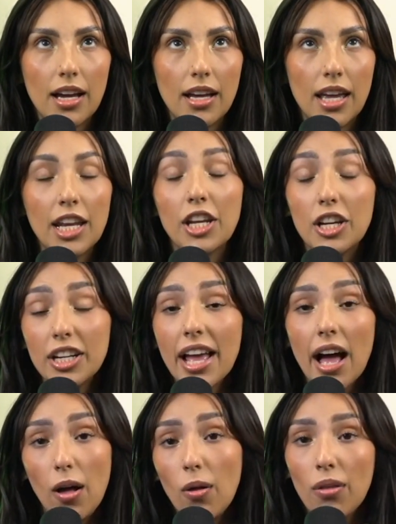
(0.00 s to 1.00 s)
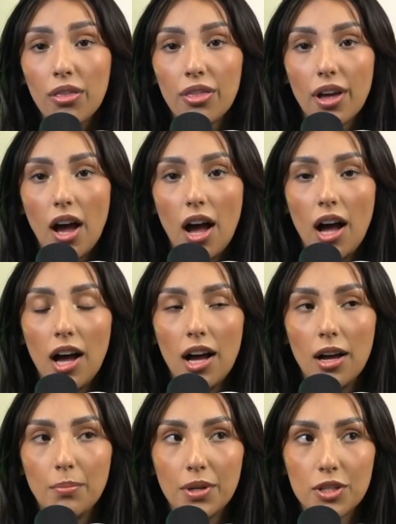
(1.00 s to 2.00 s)
in good health.
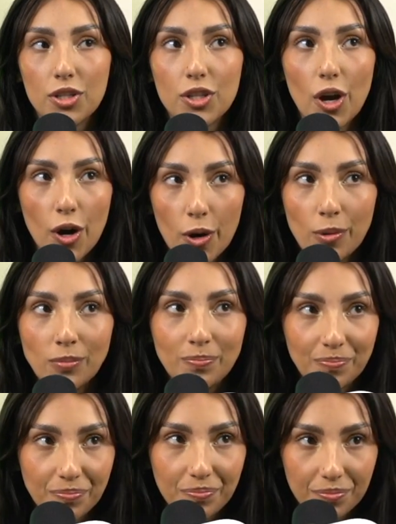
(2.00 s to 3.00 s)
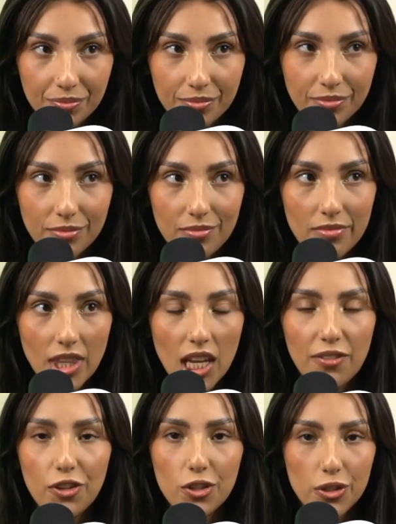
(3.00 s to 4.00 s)
So
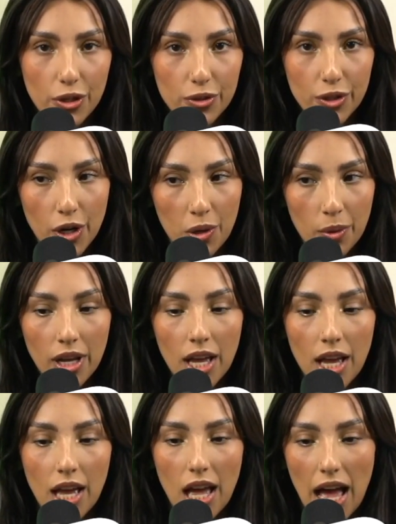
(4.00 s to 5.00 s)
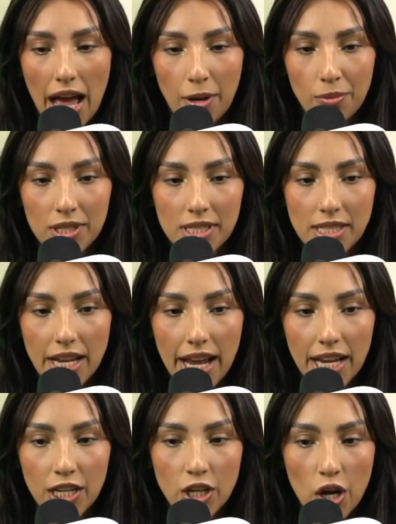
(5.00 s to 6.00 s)
if you don't know, I was
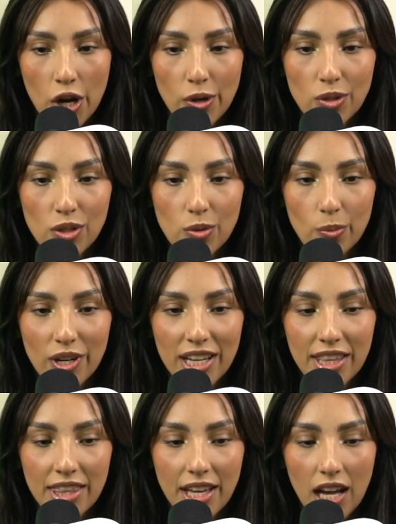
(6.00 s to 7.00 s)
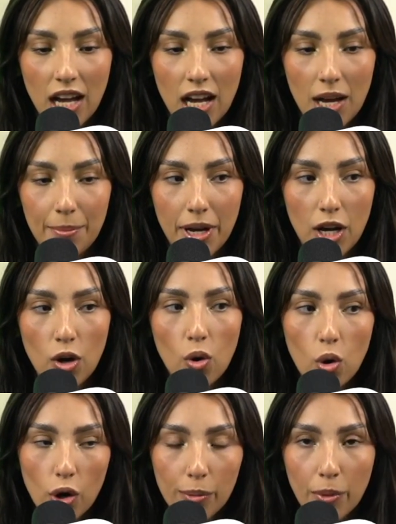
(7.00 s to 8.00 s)
diagnosed with a
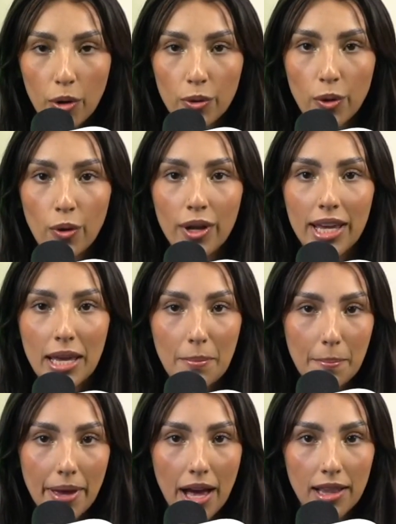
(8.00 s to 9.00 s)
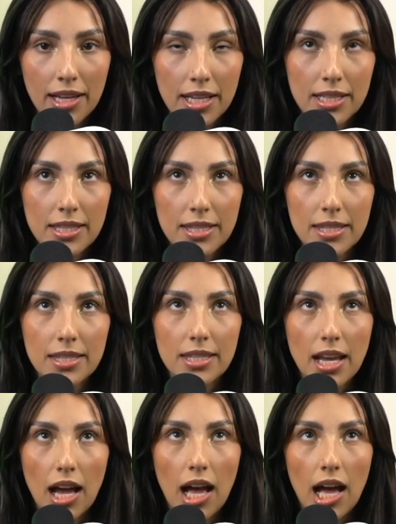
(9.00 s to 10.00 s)
hormonal imbalance
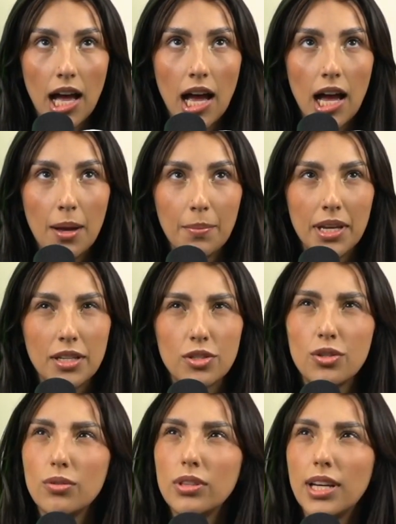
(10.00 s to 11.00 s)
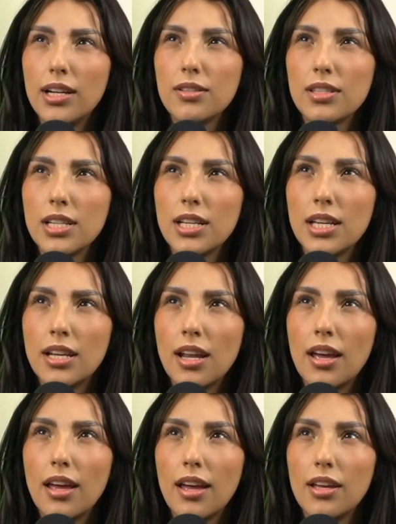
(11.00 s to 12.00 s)
in 2000.
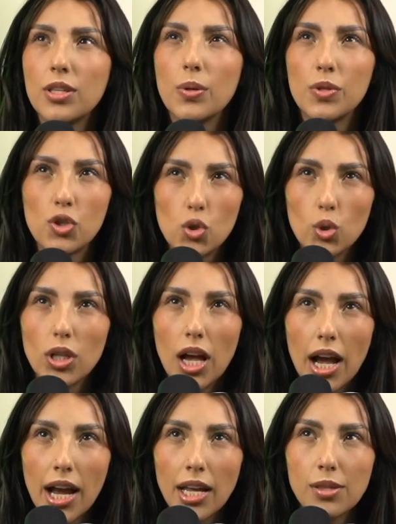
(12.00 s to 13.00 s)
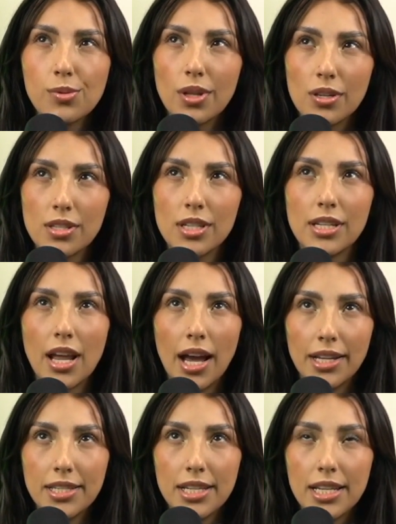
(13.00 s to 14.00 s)
So it was July
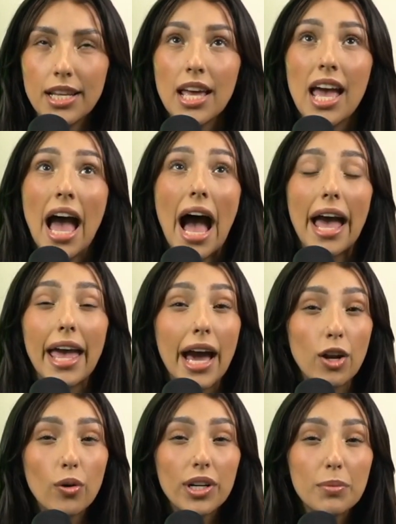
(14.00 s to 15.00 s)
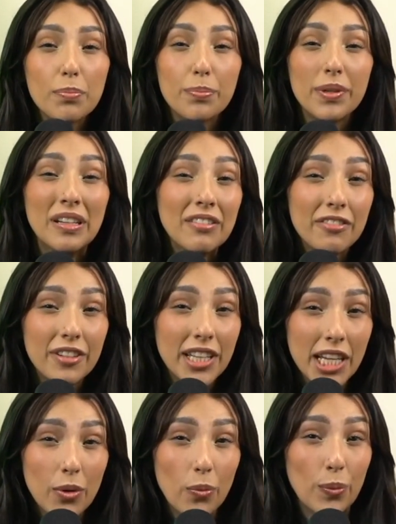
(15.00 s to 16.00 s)
2019. I had already been
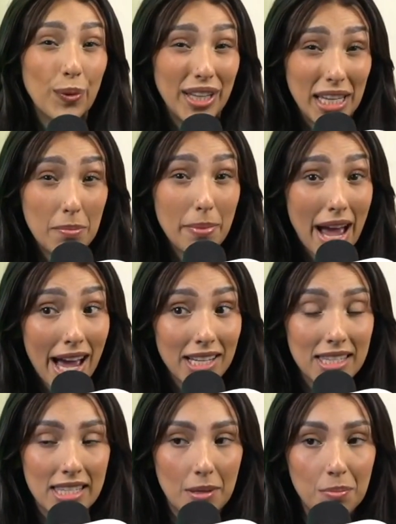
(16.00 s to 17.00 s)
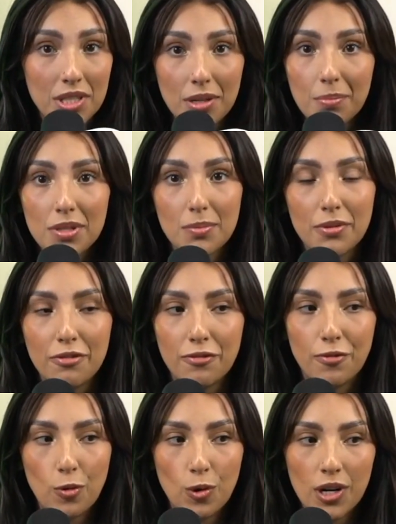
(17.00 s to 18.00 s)
feeling really bad symptoms
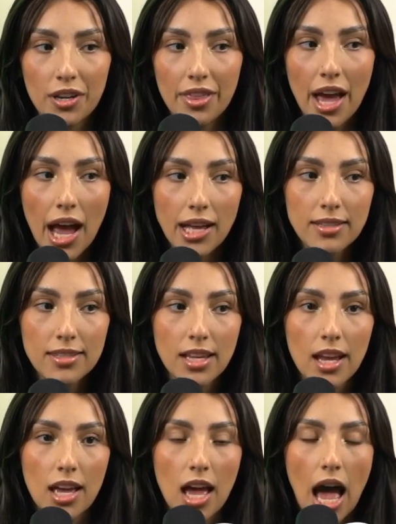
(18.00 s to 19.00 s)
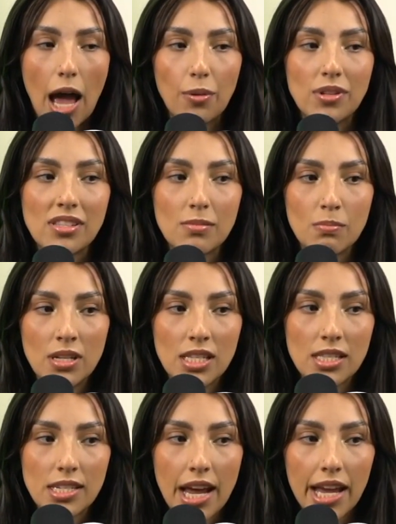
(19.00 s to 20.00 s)
before that. I was
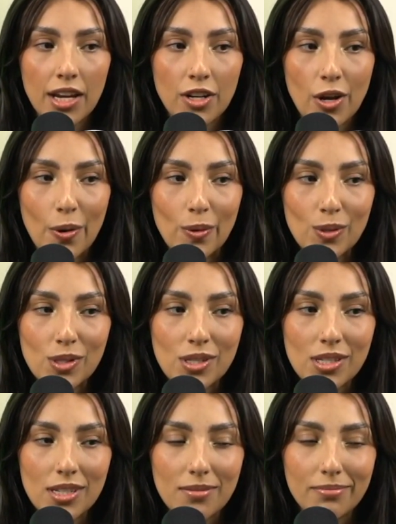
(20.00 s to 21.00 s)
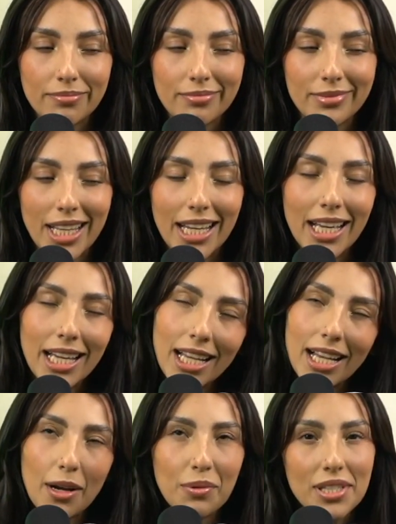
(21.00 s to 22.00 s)
misdiagnosed.
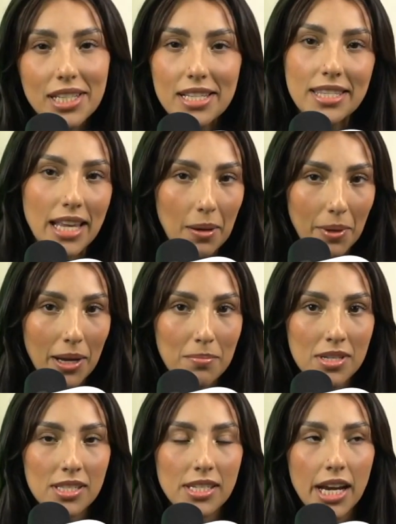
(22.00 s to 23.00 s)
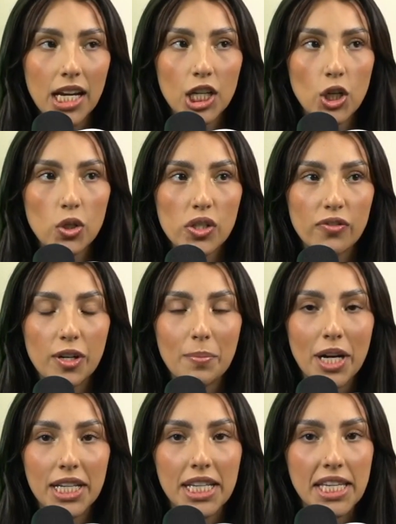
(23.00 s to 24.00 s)
I would say semi misdiagnosed for
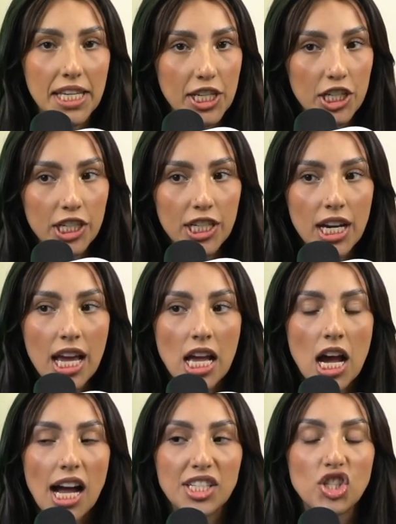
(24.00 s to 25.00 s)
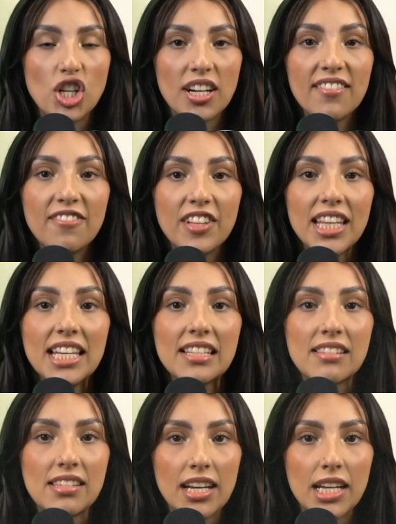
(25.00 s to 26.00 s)
about a year. I started feeling
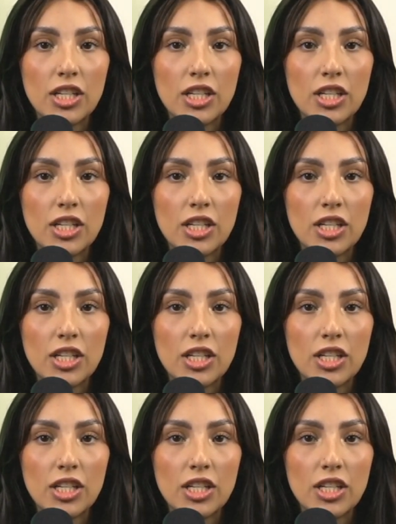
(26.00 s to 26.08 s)
sick in